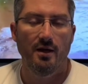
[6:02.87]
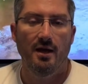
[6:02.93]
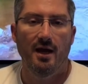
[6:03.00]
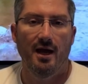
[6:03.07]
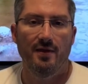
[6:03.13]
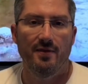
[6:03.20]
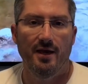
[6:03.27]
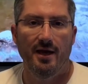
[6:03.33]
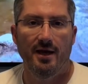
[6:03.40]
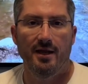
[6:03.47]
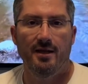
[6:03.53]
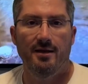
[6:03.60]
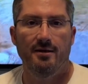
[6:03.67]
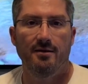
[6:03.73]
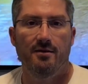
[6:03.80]
And
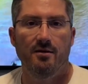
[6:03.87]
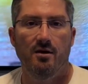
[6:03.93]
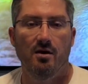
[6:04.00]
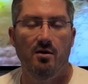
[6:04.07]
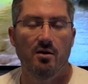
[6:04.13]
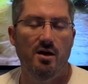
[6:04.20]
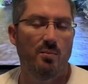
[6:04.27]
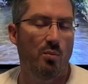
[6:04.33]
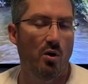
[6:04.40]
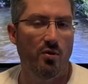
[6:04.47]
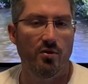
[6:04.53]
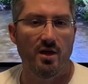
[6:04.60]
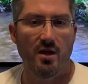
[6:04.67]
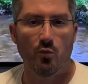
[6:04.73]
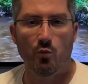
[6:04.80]
then both
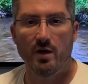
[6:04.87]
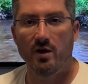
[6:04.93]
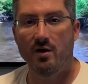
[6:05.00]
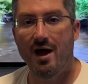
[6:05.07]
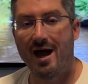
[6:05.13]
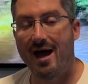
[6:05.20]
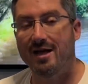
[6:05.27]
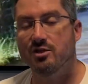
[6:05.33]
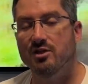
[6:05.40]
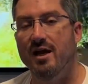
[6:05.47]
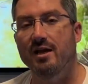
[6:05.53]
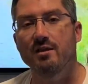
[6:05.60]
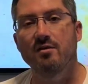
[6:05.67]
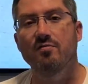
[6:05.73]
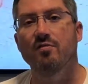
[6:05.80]
the rear hatch
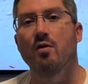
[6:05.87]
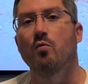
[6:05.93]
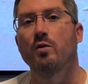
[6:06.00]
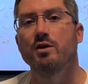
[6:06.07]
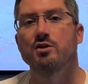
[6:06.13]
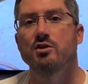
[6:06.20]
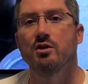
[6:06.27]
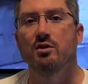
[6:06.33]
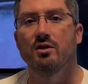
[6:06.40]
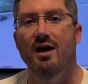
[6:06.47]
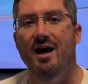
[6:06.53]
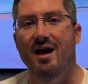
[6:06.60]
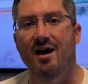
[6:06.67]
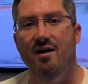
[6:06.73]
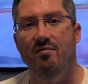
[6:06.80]
and the front windshield
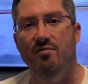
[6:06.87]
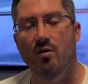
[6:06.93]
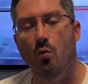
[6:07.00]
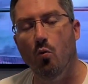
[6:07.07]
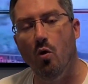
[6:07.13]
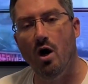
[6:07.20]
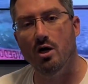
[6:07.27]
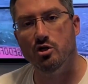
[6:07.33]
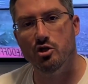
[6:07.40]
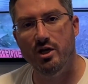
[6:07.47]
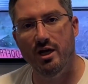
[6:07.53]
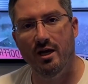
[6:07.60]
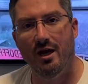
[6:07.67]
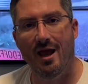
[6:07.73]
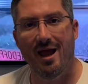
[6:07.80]
have
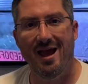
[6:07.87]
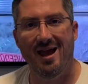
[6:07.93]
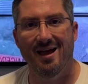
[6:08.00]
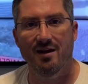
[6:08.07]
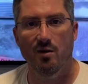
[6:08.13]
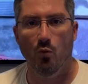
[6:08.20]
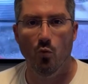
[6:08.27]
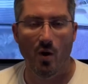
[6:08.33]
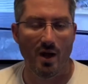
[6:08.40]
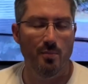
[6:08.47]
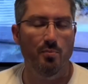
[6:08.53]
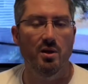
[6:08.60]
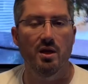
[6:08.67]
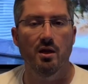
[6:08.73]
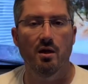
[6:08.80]
washing and
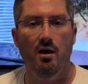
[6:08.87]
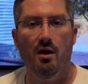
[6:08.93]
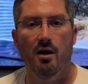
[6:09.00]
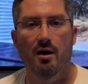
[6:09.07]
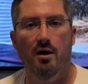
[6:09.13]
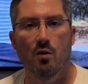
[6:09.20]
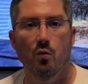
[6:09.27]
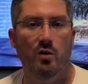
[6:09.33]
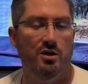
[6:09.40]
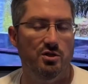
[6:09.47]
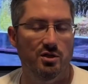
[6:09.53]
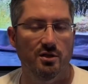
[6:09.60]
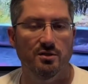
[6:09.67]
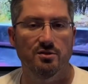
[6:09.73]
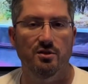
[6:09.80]
wiping
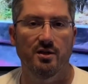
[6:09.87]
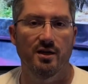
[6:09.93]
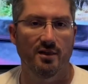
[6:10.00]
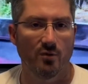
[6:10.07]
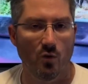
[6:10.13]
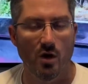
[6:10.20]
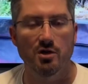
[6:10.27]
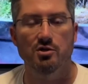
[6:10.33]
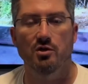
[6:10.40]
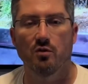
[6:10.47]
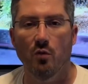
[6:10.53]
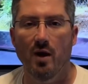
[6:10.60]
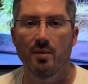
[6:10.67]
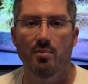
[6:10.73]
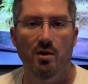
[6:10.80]
windshields. So you get the washer and the
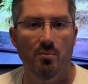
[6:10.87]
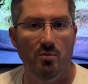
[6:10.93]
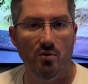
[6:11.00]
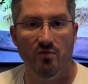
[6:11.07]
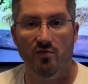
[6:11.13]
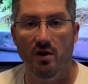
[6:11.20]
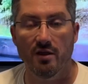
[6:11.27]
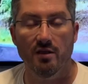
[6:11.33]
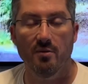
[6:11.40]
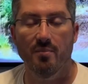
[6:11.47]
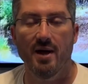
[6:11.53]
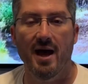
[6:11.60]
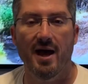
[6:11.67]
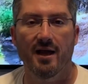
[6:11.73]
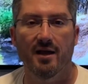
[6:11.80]
wiper on both front and the
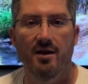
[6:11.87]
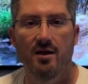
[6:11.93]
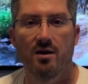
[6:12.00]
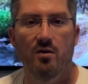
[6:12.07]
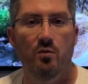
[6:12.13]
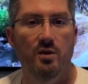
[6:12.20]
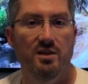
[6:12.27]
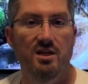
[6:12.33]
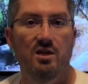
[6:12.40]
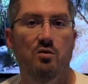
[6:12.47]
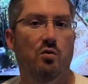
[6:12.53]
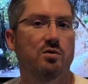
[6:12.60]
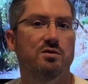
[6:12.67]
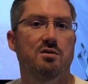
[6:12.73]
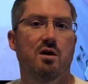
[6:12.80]
back with the
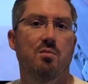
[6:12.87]
North Star